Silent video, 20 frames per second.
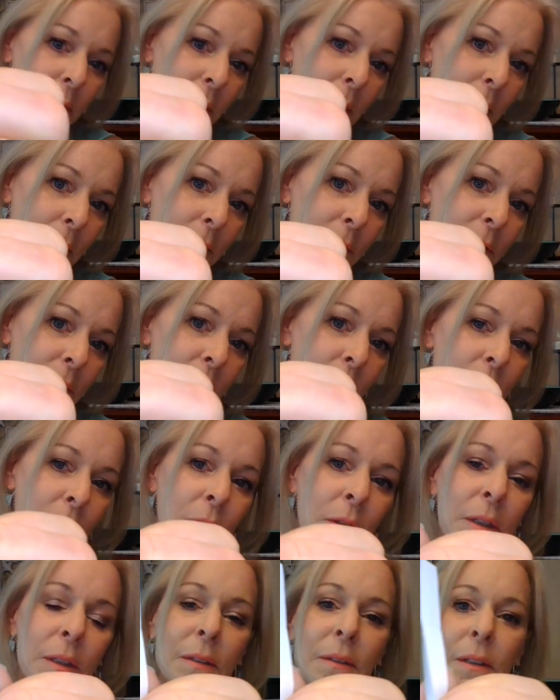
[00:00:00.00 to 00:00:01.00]
Yeah, so
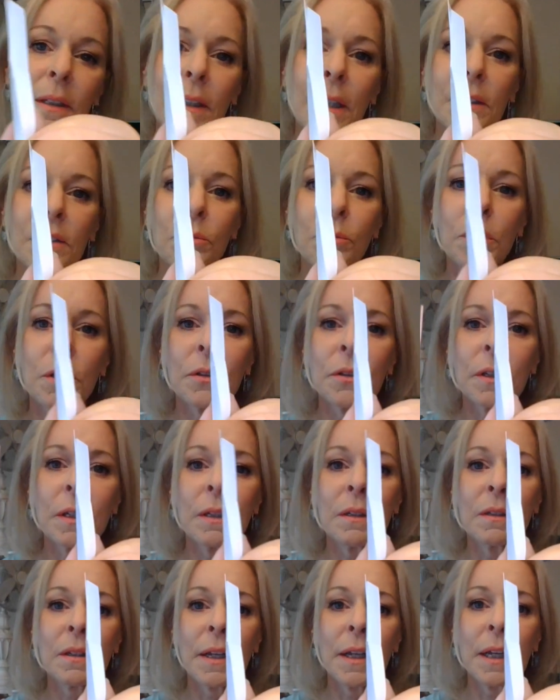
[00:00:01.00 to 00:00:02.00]
you can see that's real
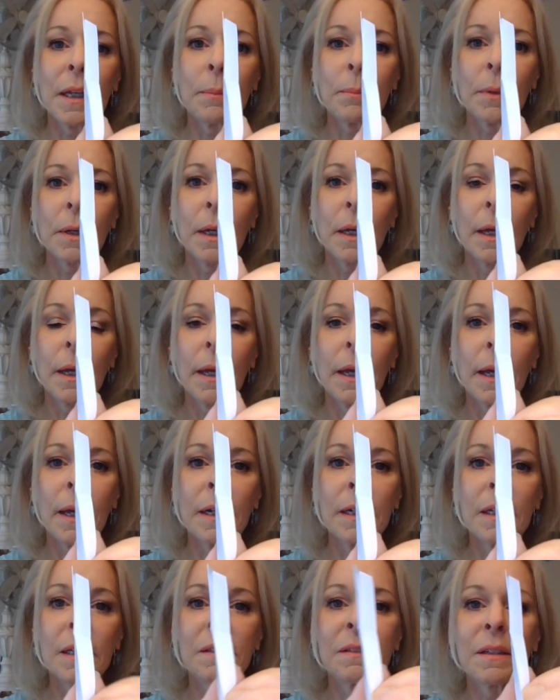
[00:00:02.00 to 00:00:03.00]
thin tape.
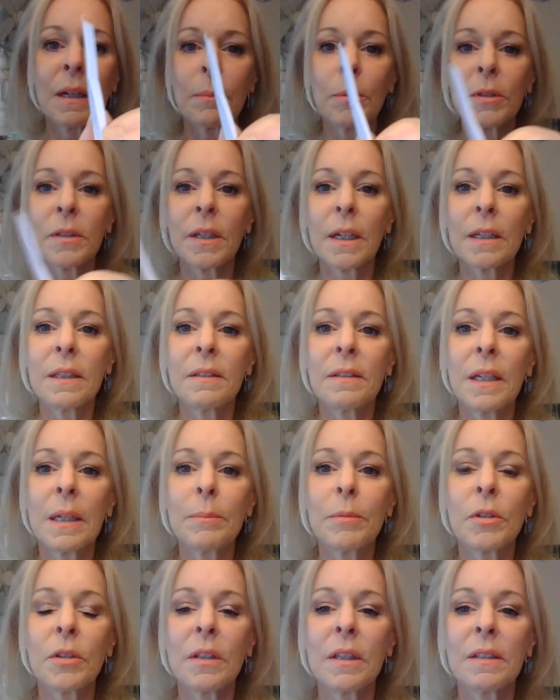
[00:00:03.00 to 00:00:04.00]
And it's double-sided
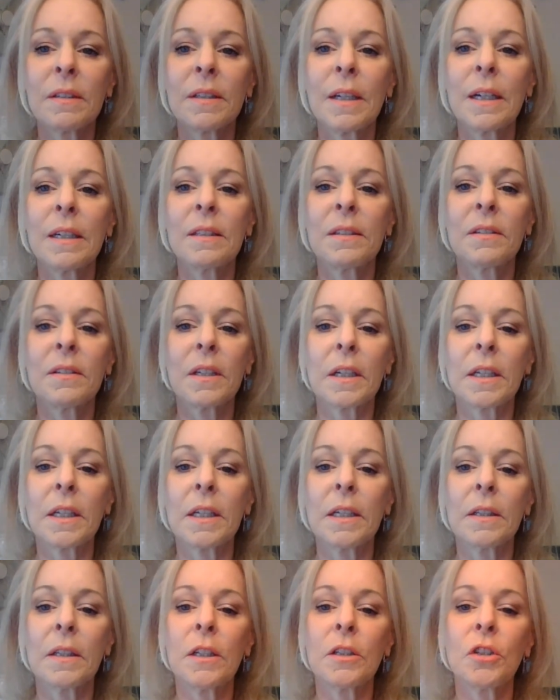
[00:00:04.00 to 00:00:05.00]
tape, so this side is
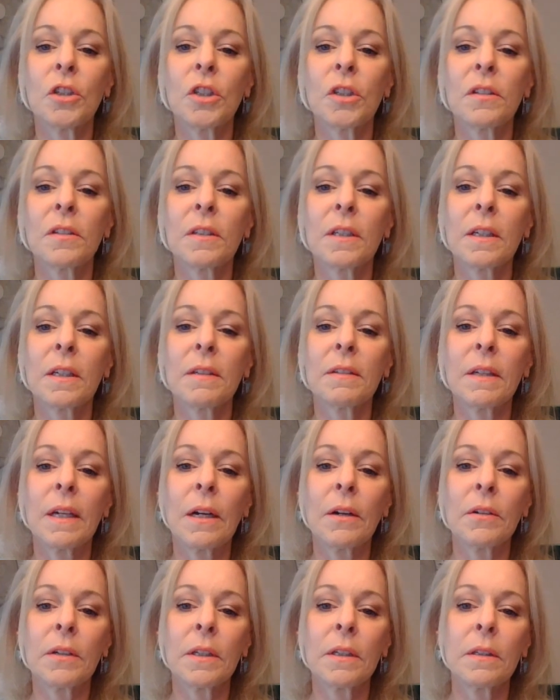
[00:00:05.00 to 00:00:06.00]
sticky, and then you just stick it
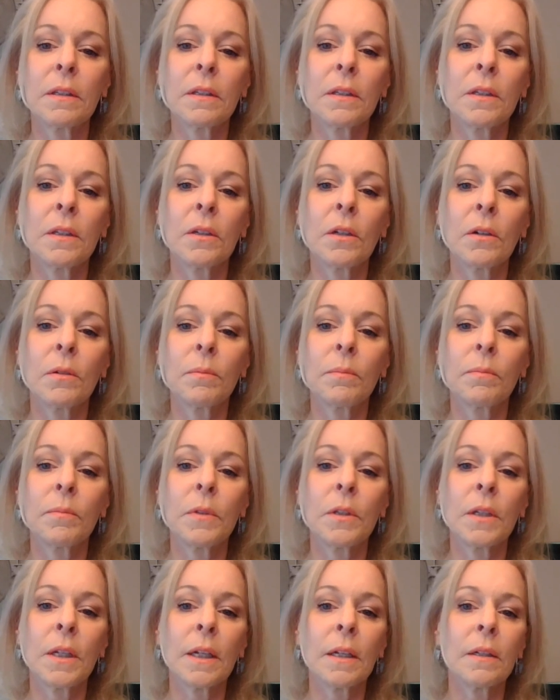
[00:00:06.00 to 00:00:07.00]
down and, you know,
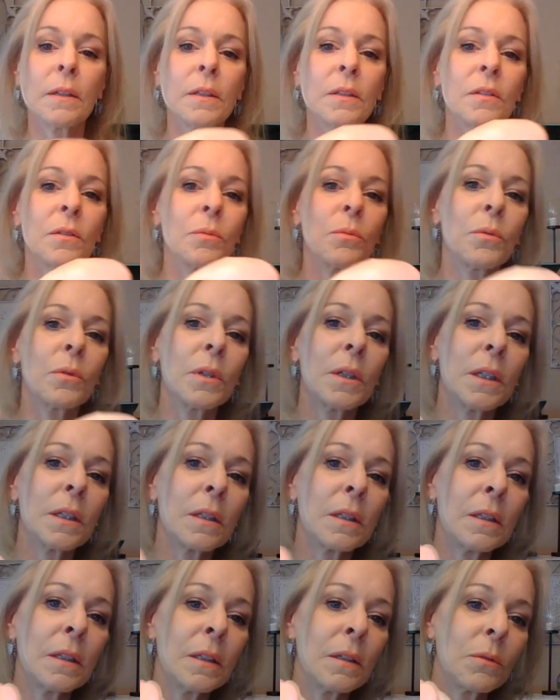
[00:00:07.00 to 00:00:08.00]
you get this
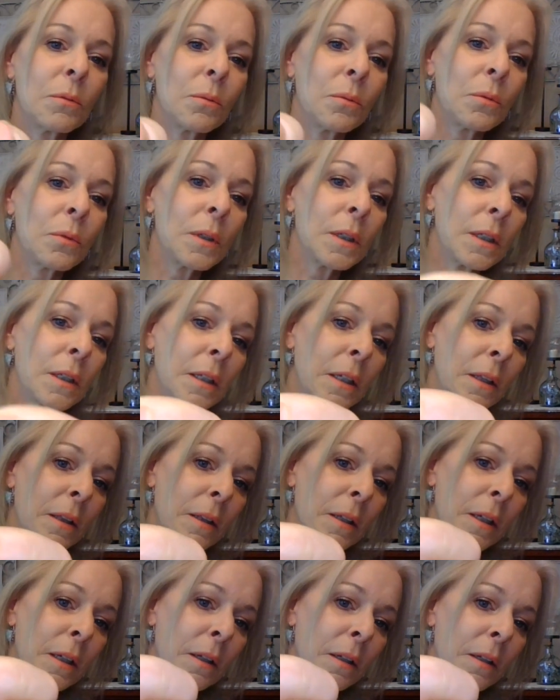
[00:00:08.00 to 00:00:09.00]
really, really
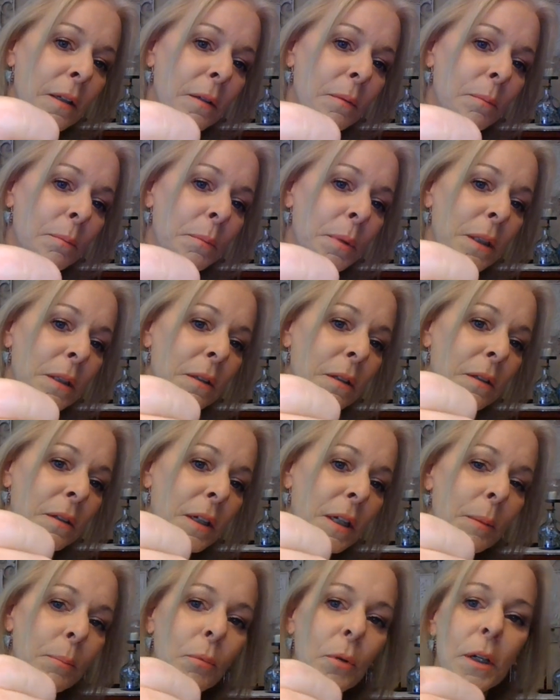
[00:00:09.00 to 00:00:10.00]
thin piece of
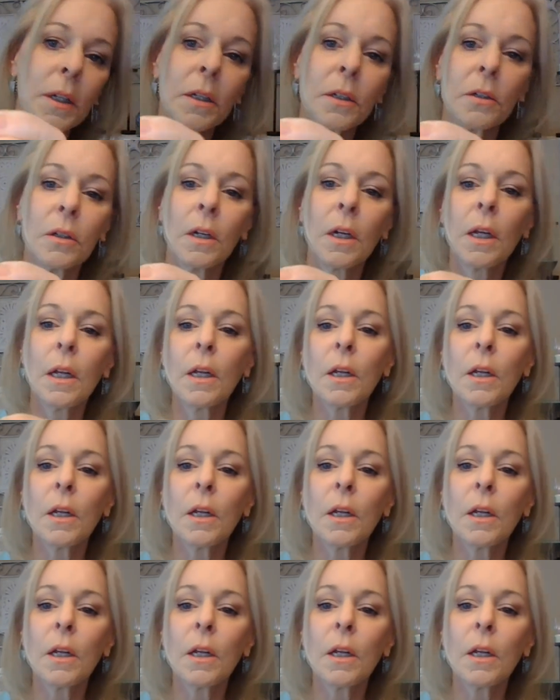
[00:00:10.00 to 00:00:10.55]
tape right here.